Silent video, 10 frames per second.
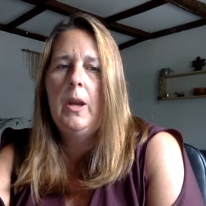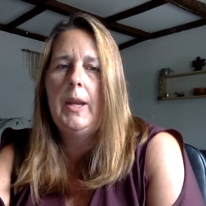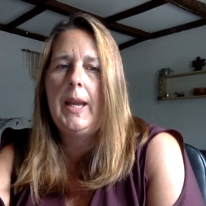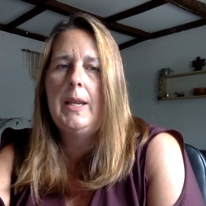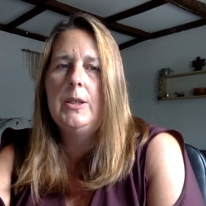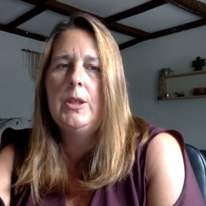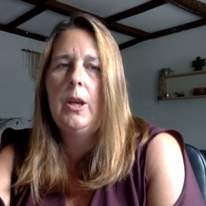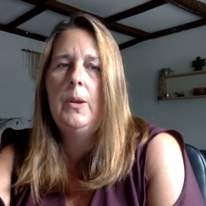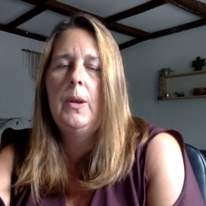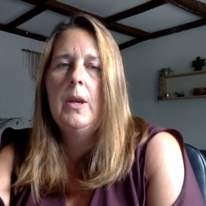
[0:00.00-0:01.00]
Okay,
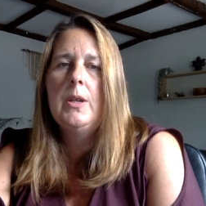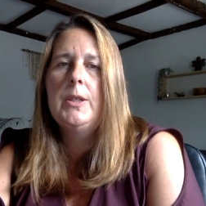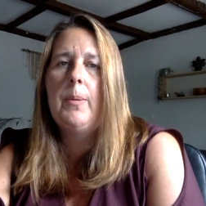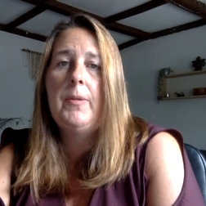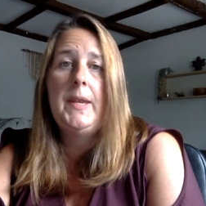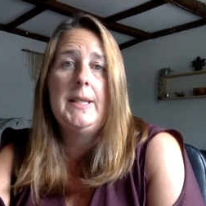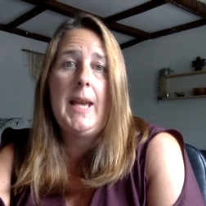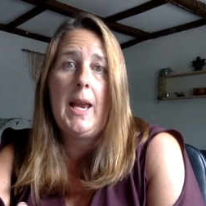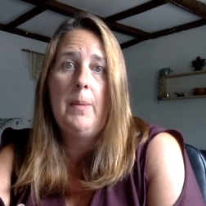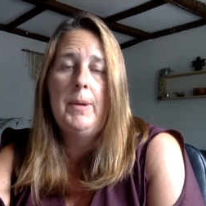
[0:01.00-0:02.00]
so some of these
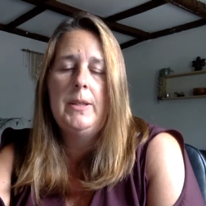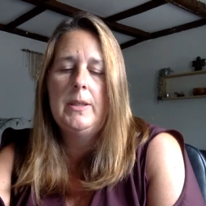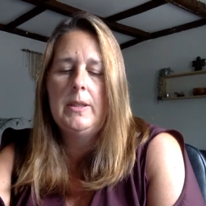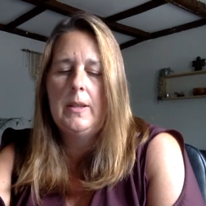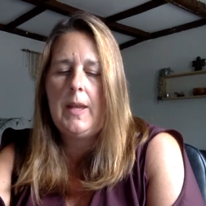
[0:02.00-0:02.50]
elements